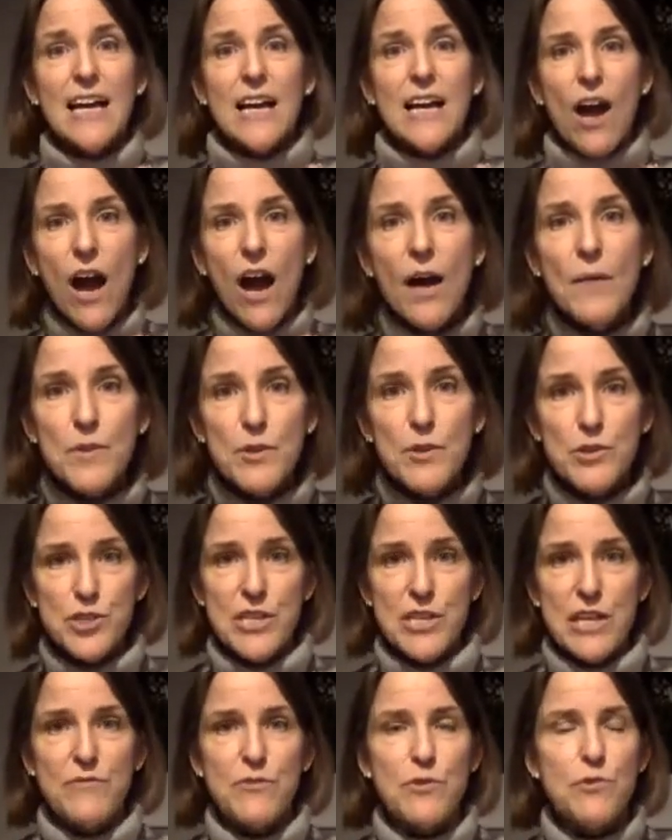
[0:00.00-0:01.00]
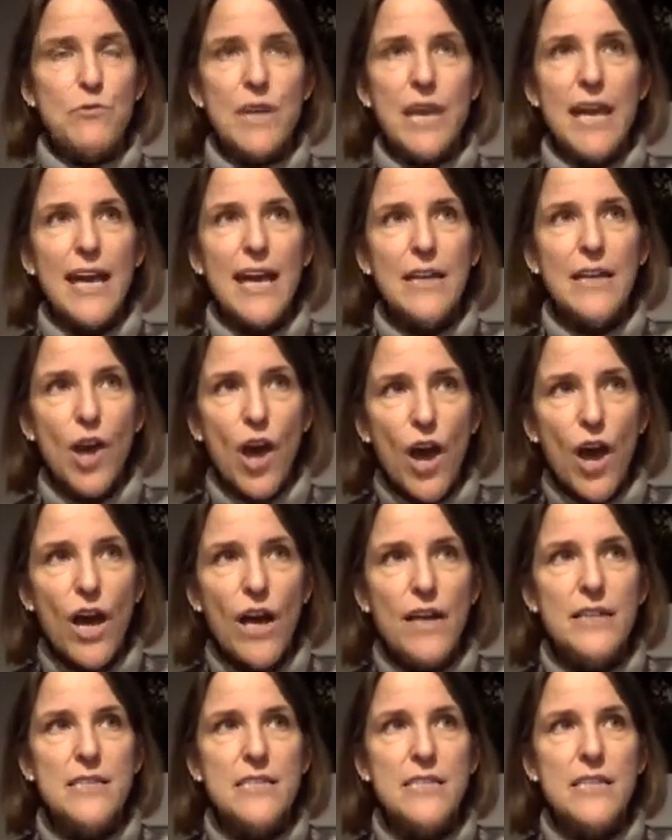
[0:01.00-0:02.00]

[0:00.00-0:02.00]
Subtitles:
calm yourself. You cannot.